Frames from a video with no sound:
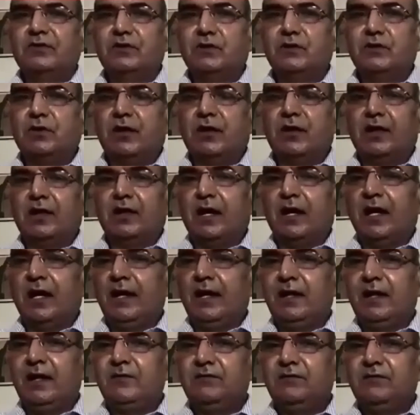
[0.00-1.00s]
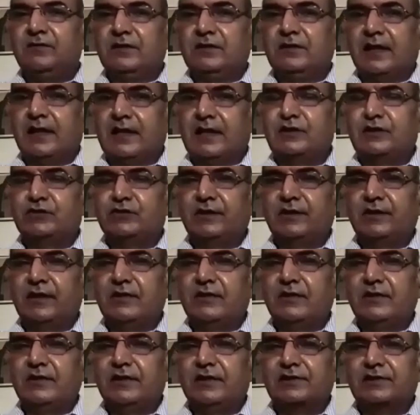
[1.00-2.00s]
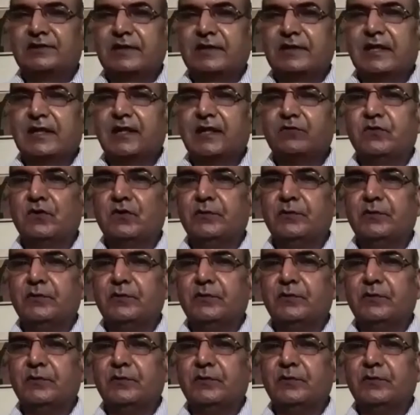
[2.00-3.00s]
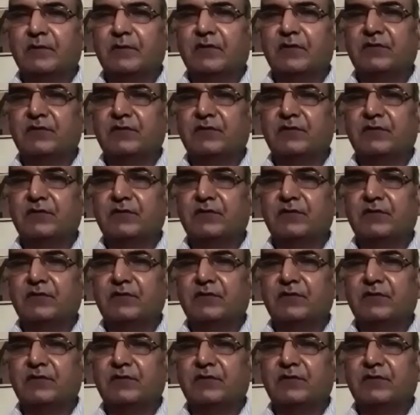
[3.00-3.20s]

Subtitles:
So I have actually lived in Australia for many years,